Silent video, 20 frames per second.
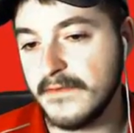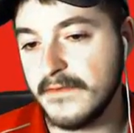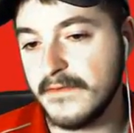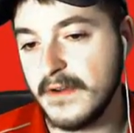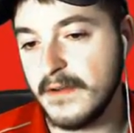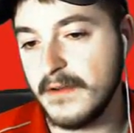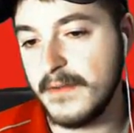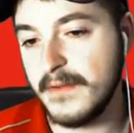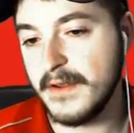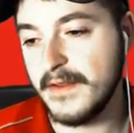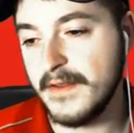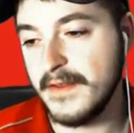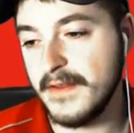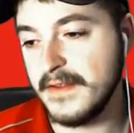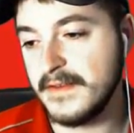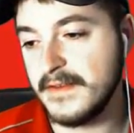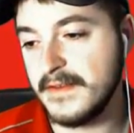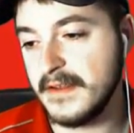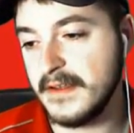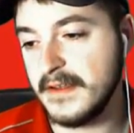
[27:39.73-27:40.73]
from
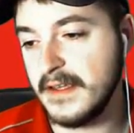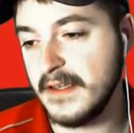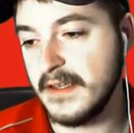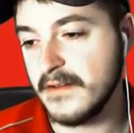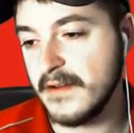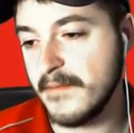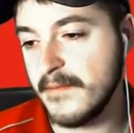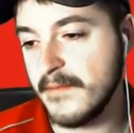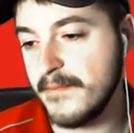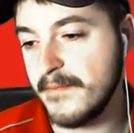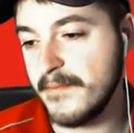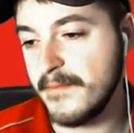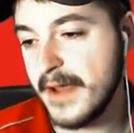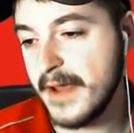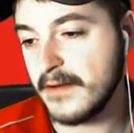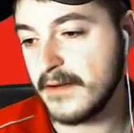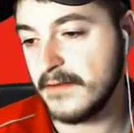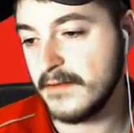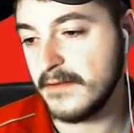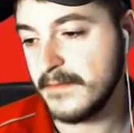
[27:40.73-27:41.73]
this here
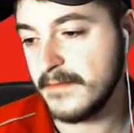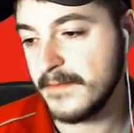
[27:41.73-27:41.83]
battle.